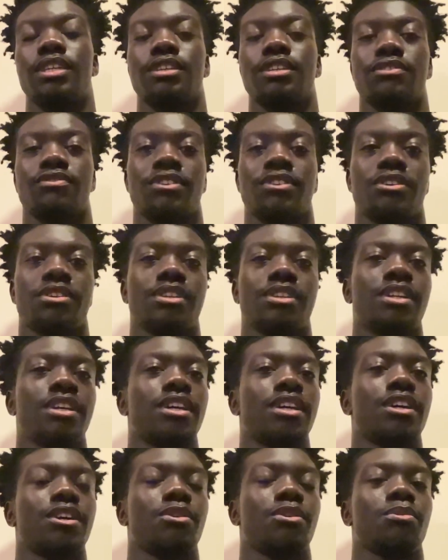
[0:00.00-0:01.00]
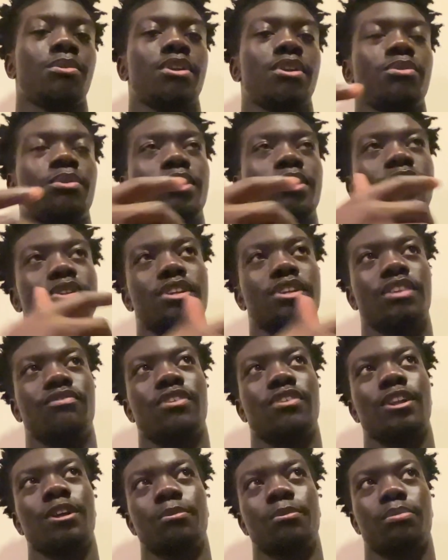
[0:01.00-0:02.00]
very, when you
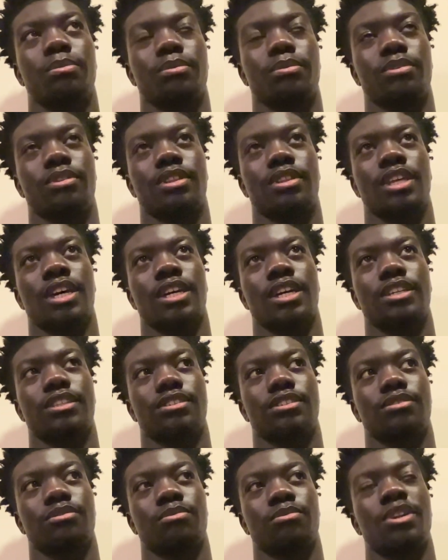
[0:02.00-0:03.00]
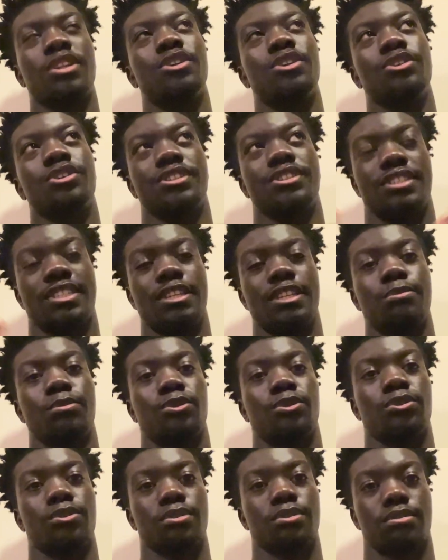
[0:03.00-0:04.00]
develop that, when you see
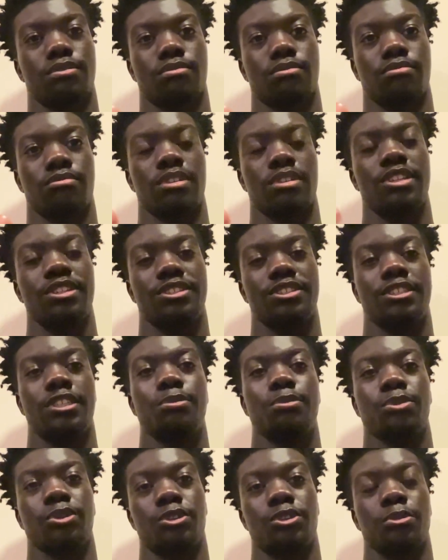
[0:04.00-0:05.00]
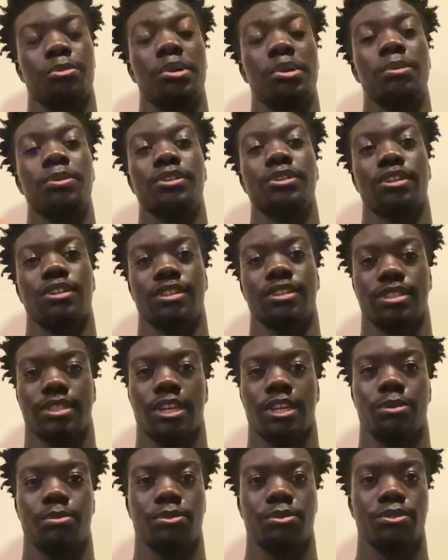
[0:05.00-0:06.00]
more, you'll be able to
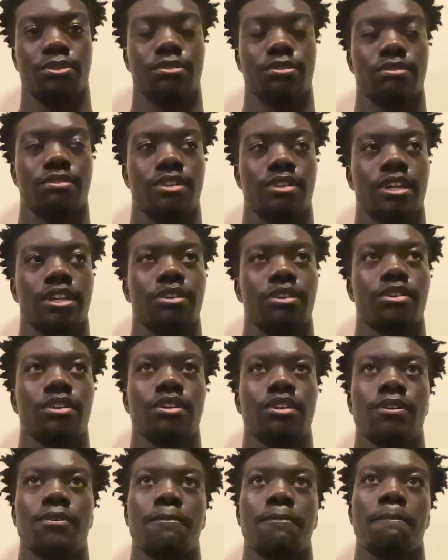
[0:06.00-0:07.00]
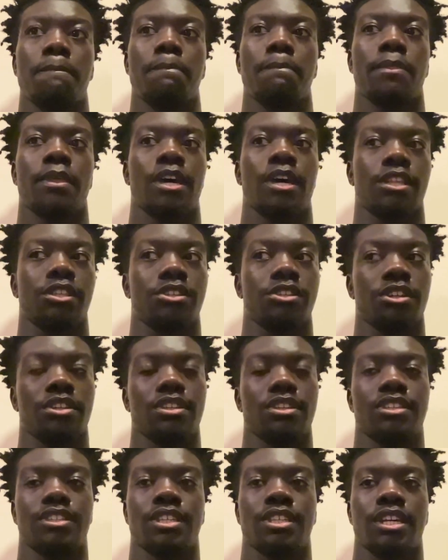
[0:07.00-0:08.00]
understand more, right? And to
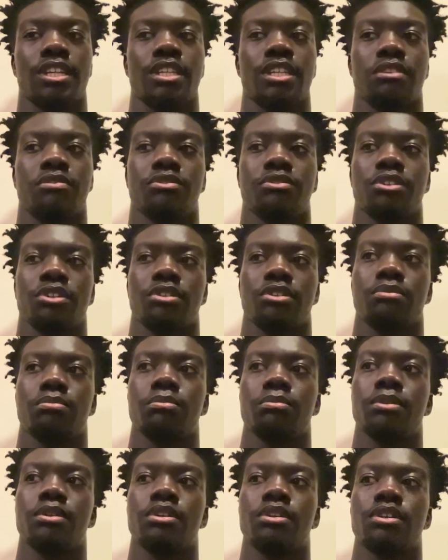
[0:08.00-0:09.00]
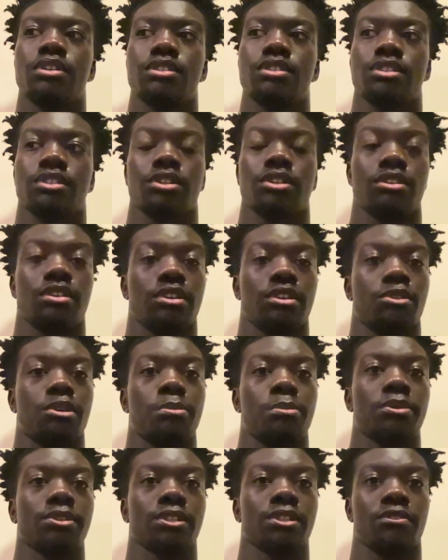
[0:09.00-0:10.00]
understand, you have to
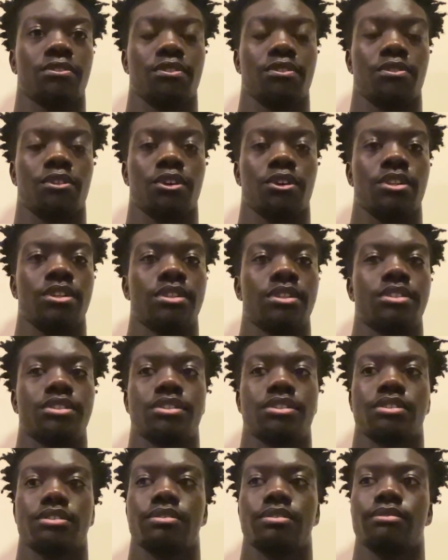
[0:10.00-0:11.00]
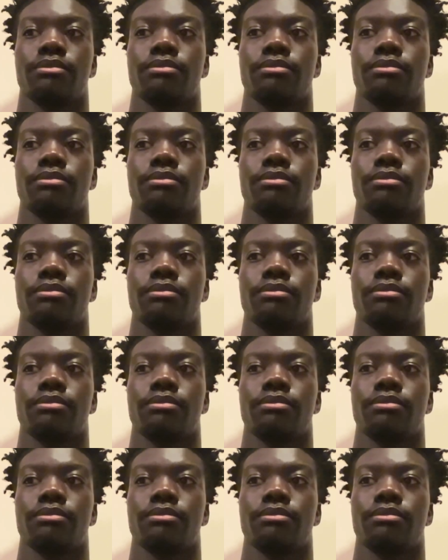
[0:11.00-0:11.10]
equip yourself with knowledge.